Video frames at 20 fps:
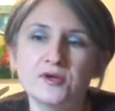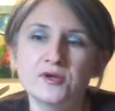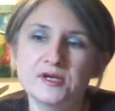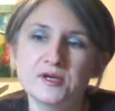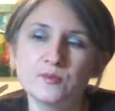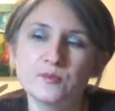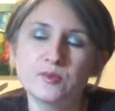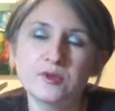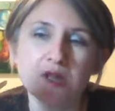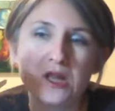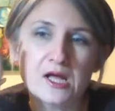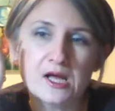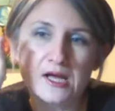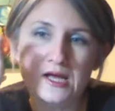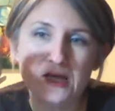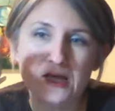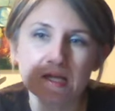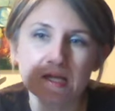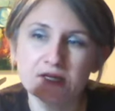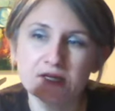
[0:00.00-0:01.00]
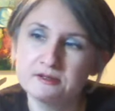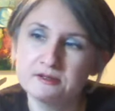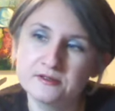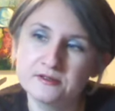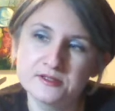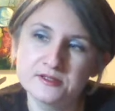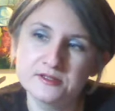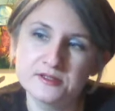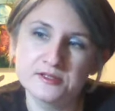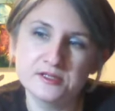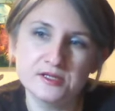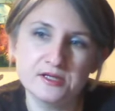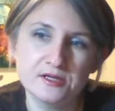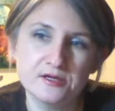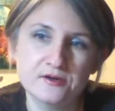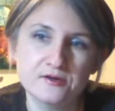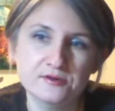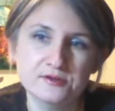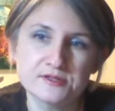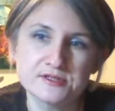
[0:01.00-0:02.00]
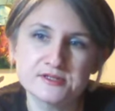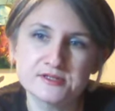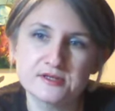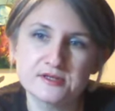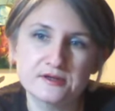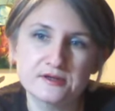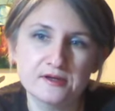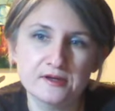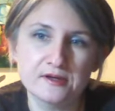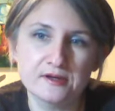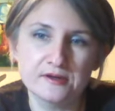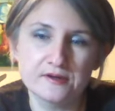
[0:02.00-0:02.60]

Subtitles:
can apply, just a